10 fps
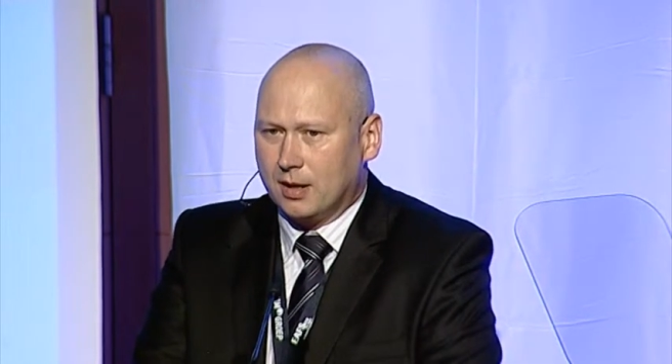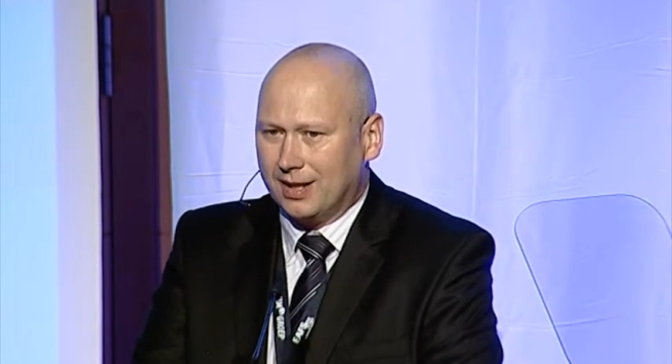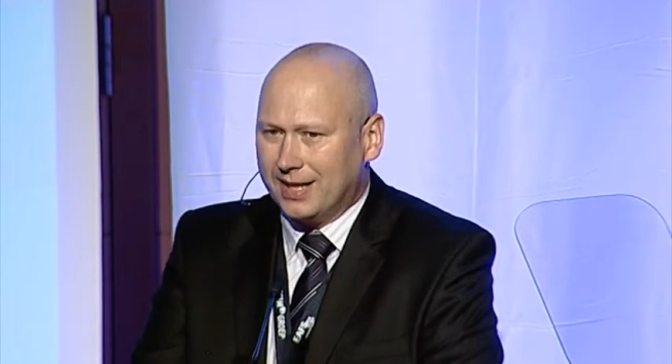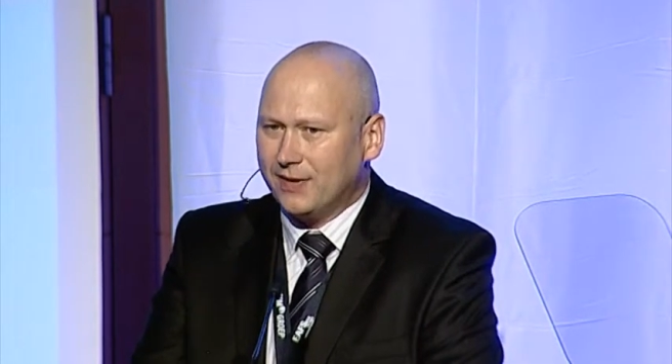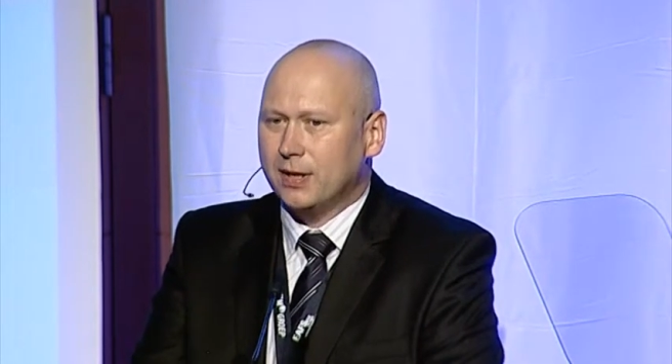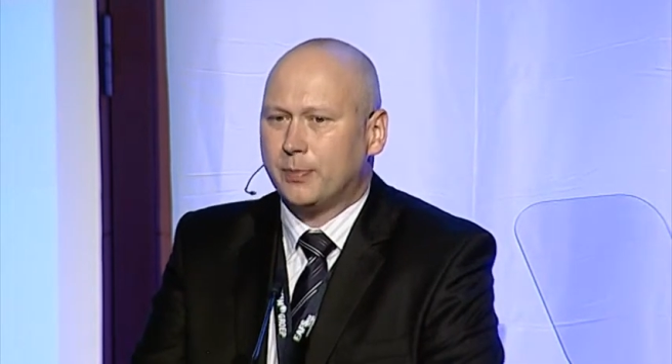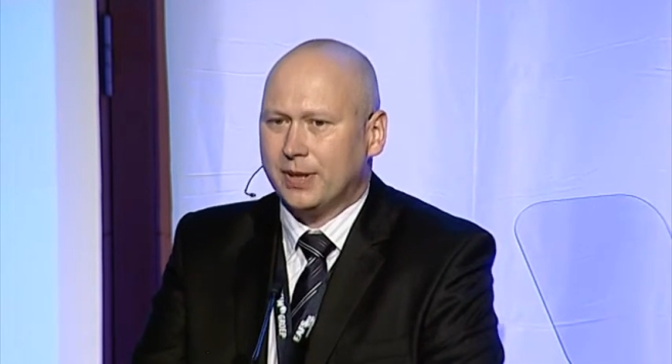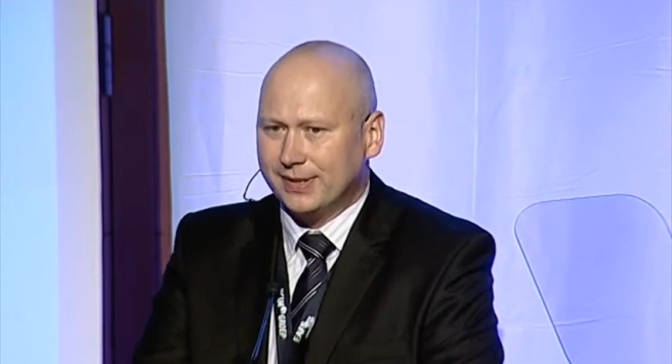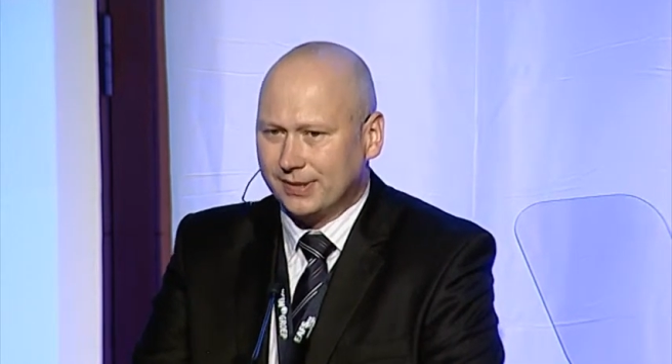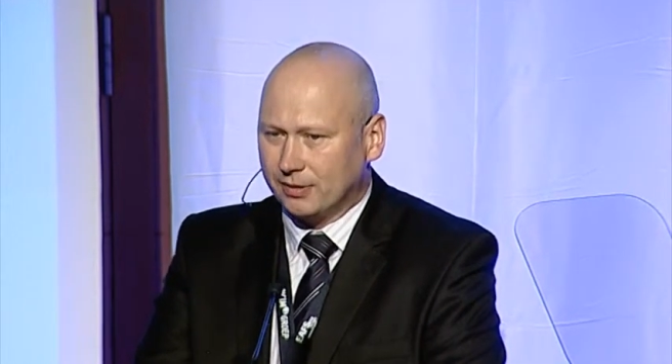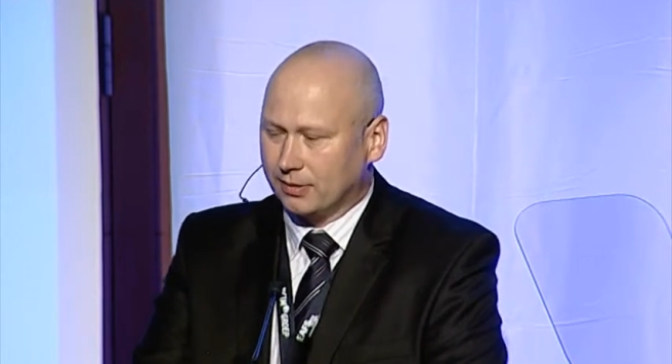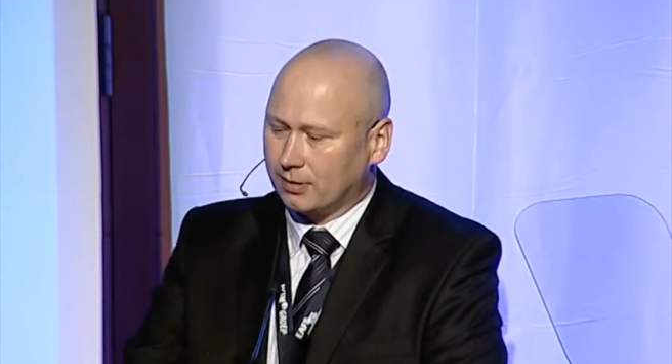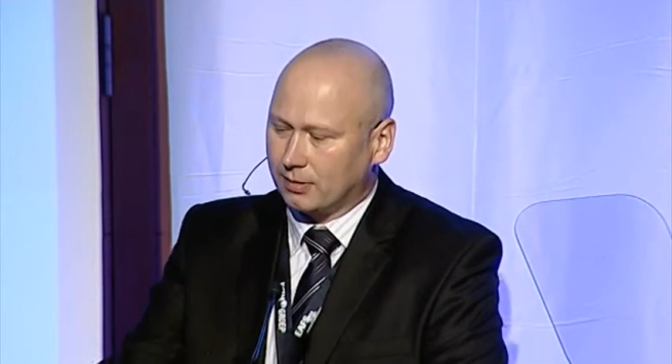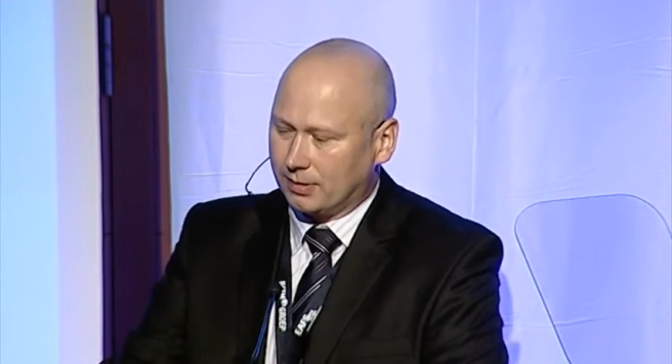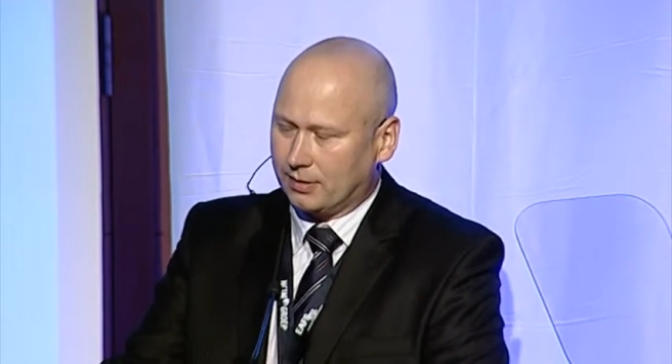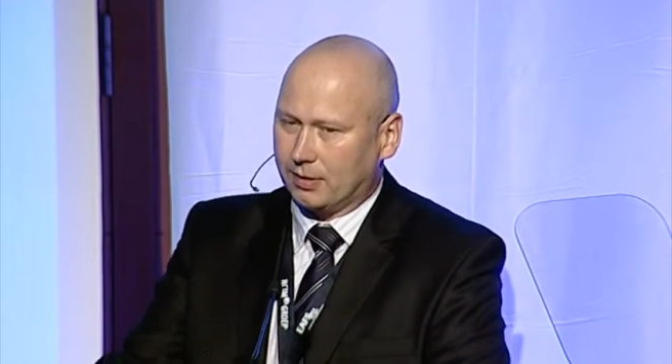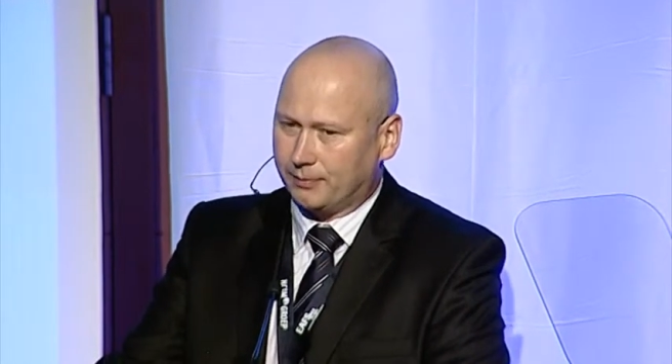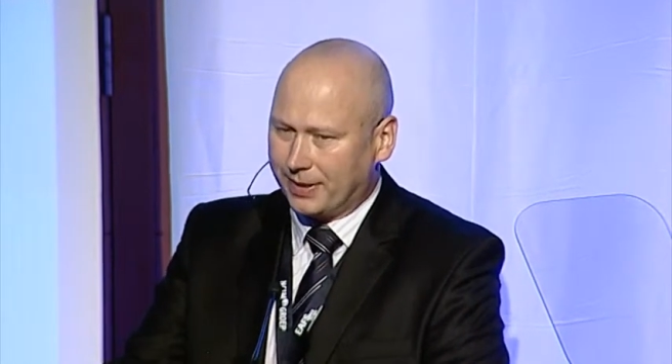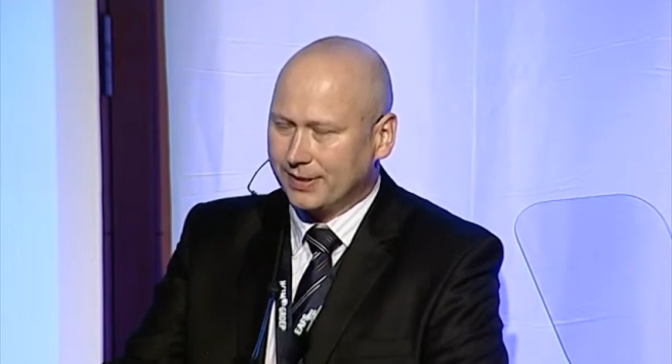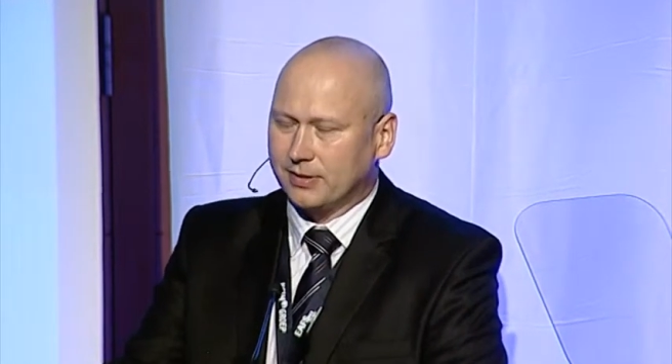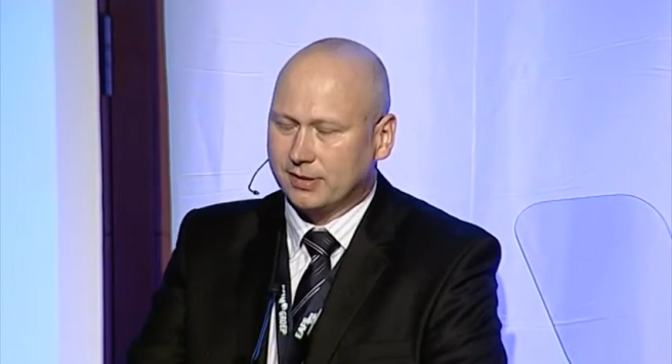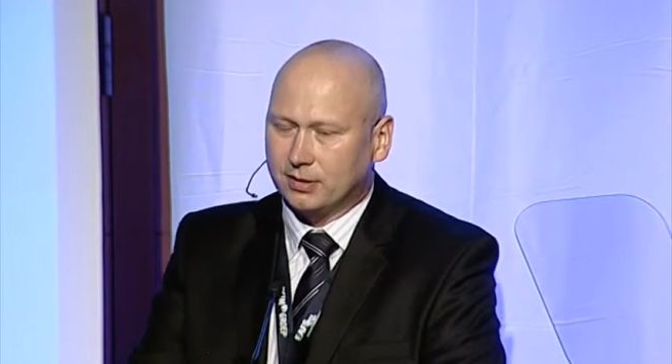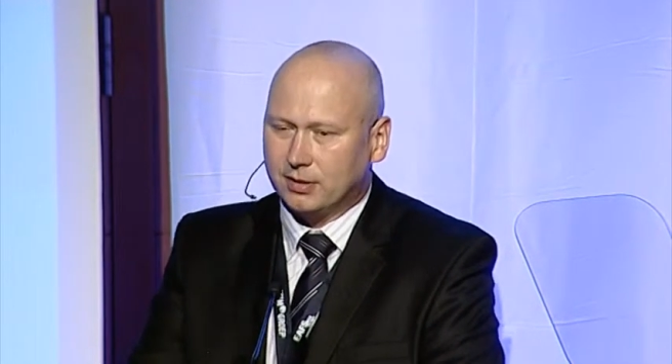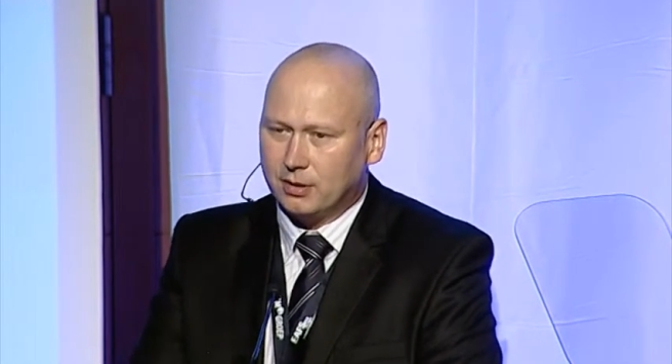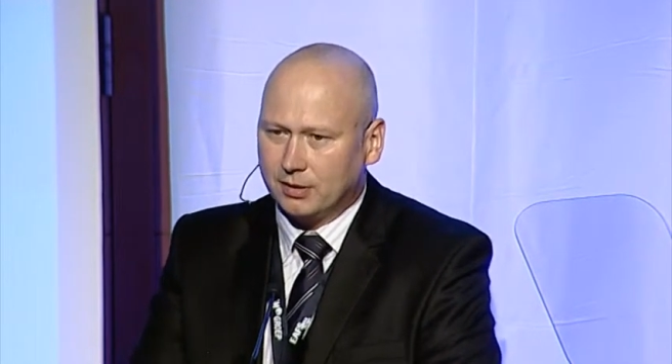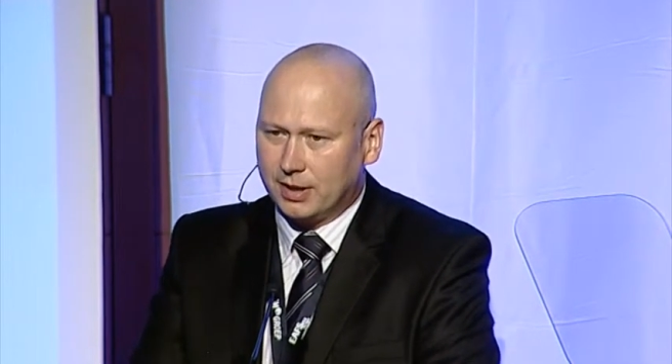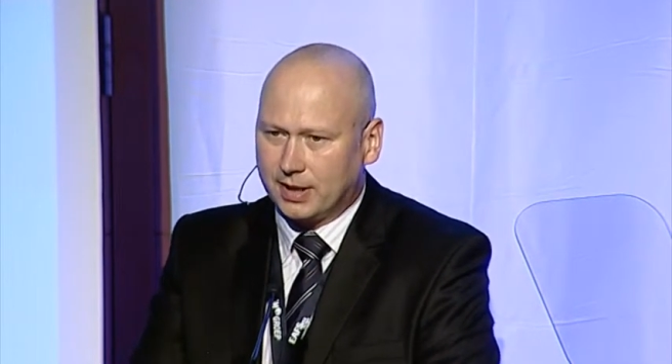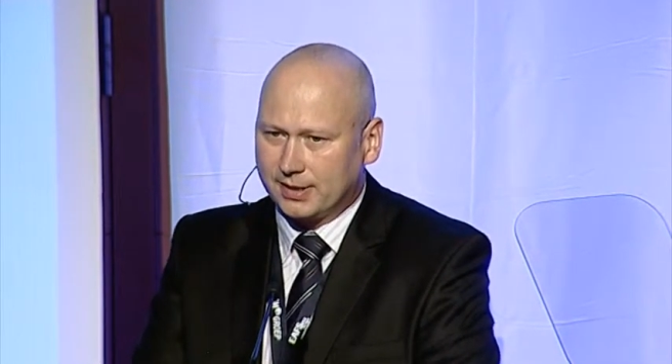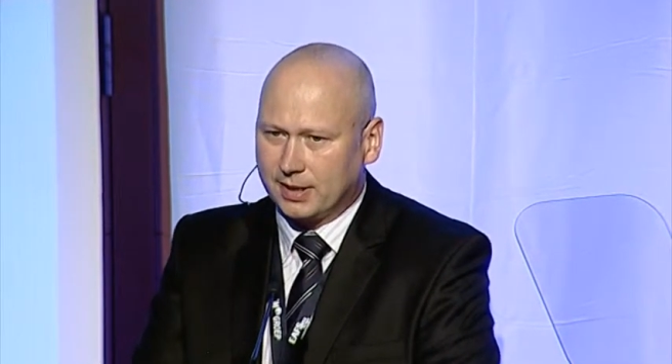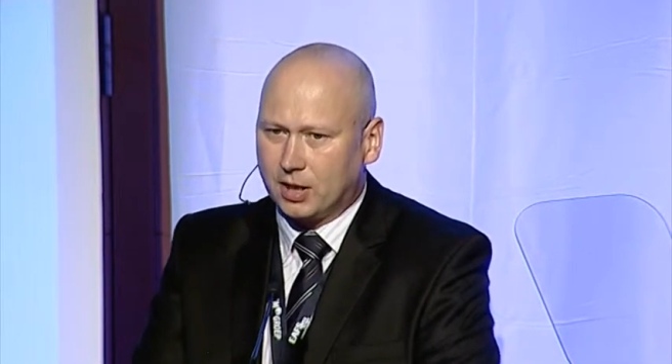living persons, not only as